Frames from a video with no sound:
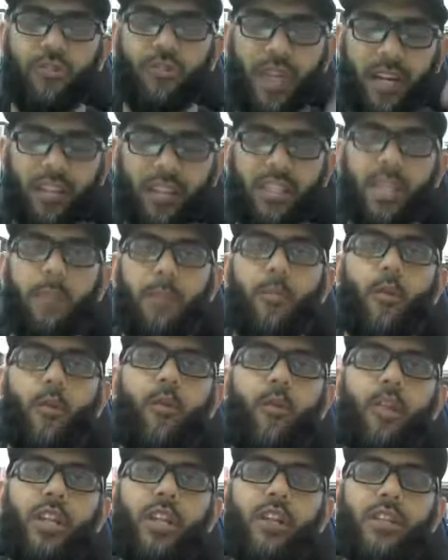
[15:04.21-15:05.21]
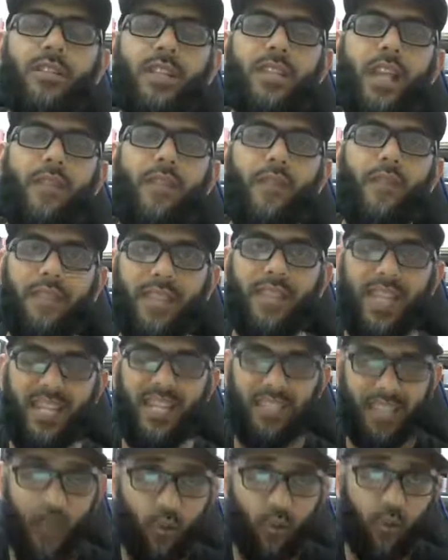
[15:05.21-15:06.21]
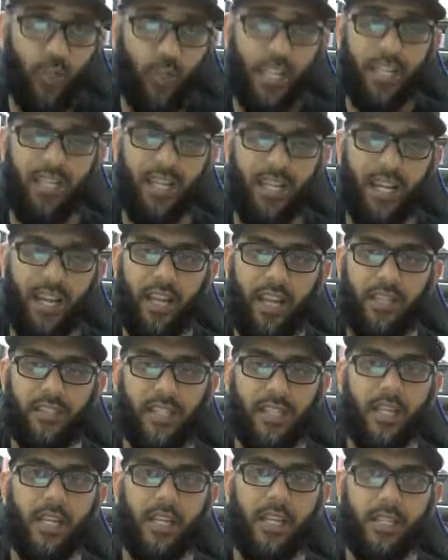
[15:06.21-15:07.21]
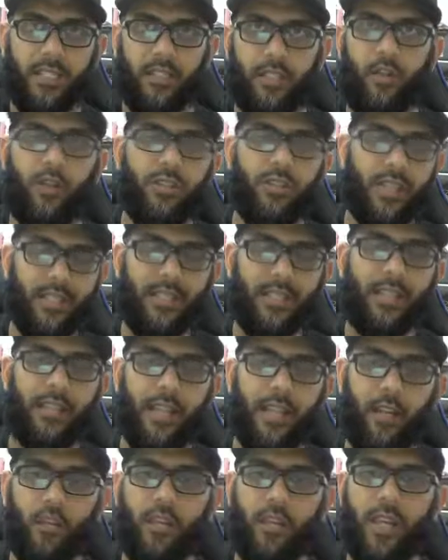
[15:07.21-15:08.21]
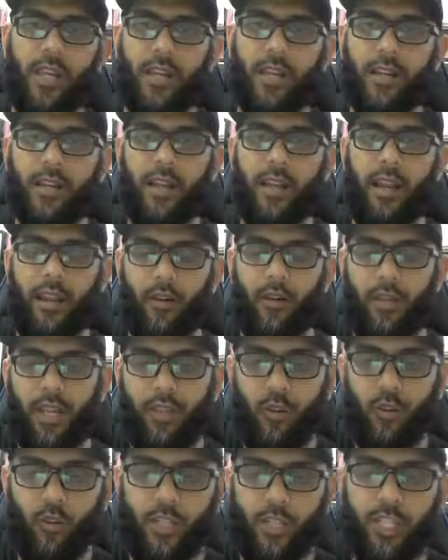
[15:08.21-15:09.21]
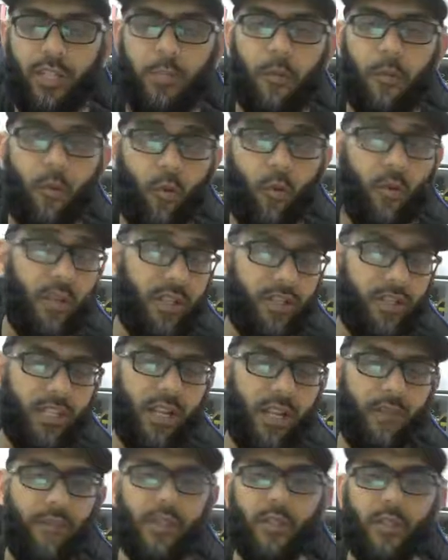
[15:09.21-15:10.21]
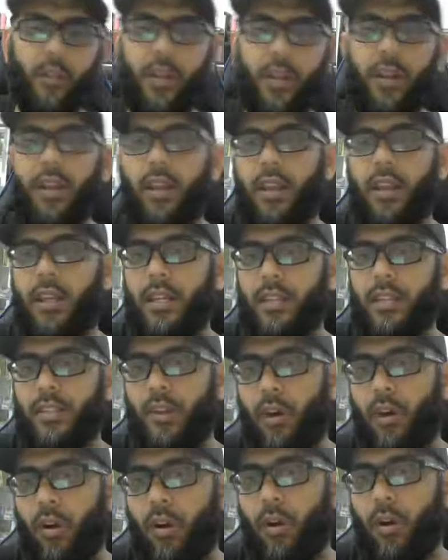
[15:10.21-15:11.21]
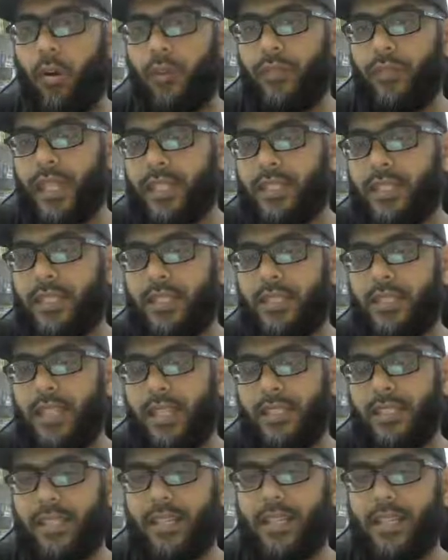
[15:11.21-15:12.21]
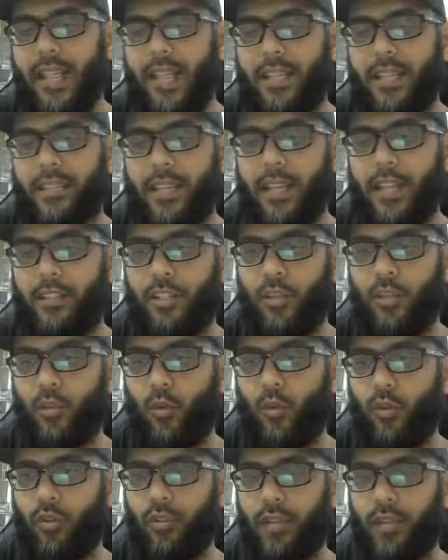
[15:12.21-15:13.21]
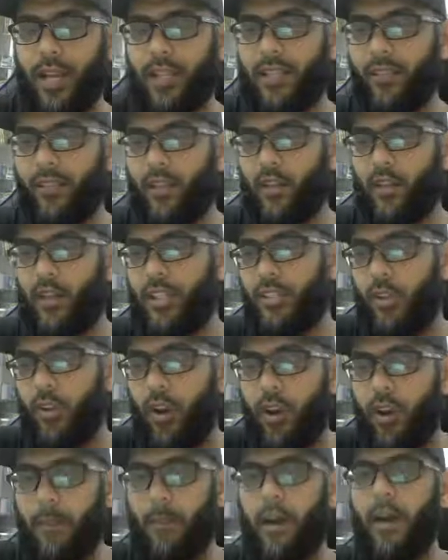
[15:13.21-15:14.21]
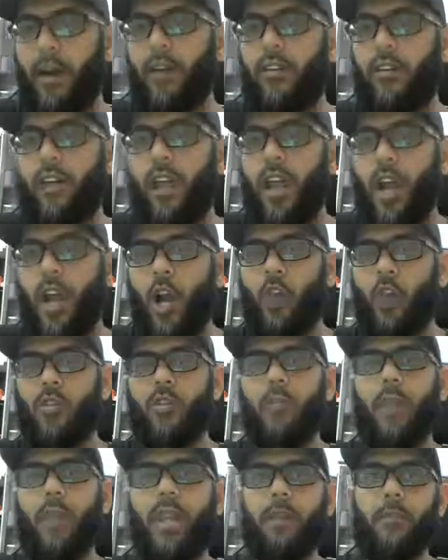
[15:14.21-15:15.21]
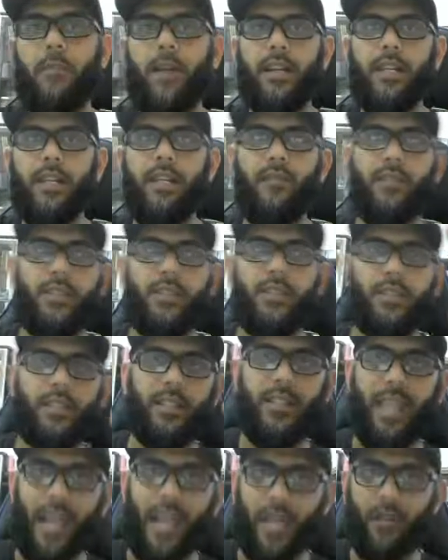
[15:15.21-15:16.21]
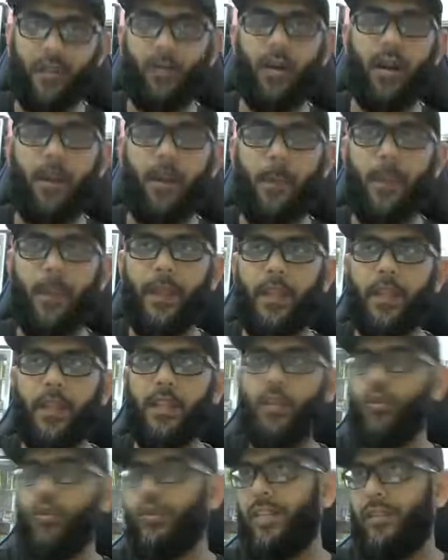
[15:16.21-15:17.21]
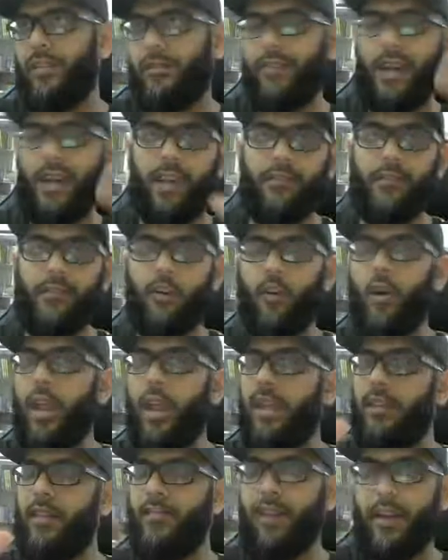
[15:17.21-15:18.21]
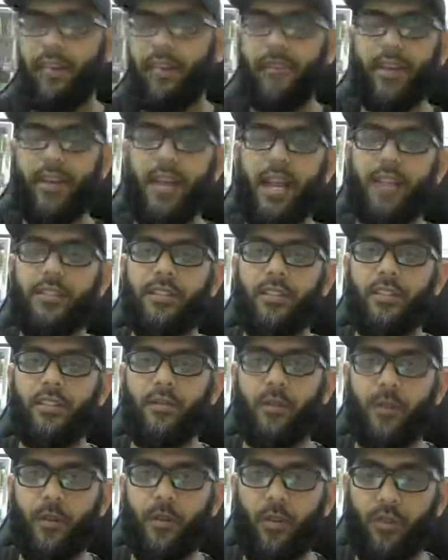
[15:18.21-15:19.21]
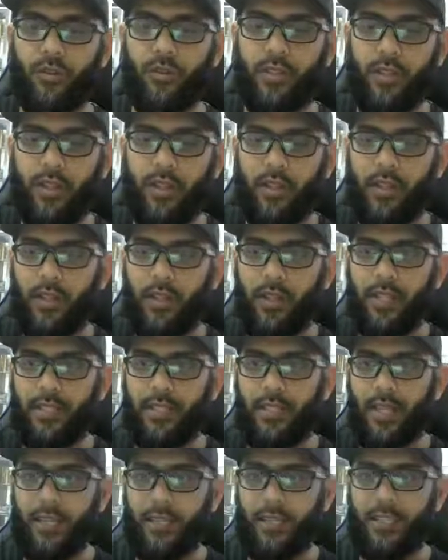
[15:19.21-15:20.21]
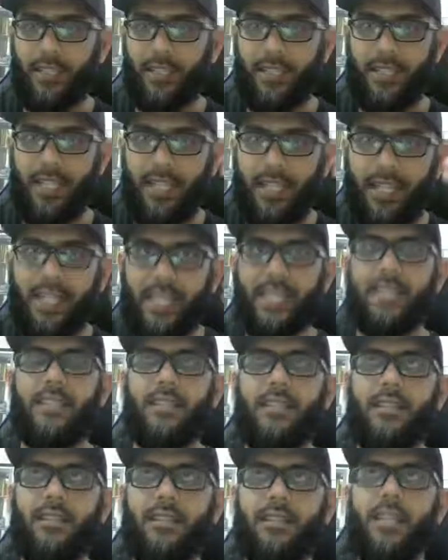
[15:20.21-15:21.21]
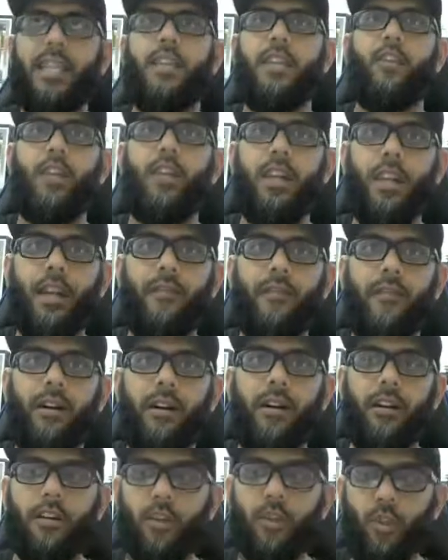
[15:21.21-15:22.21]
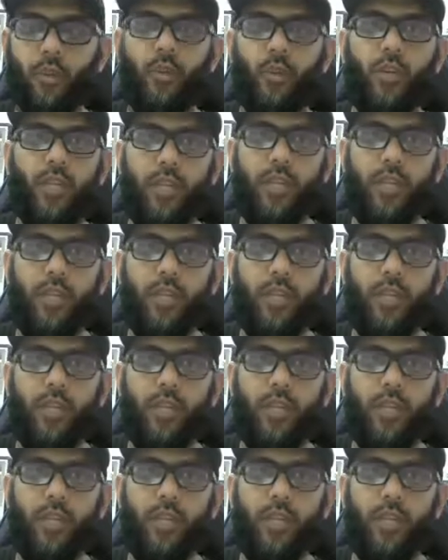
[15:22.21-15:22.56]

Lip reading: Try to keep promoting yourself, and that is how you get clients. It's not just like that you get a client. Okay, you need to promote yourself as well. So that's it, guys. I just don't want to drag the video. It's all about how to make money with Canva using Fiverr or any freelancer, because it's like this is the least thing you can ever do.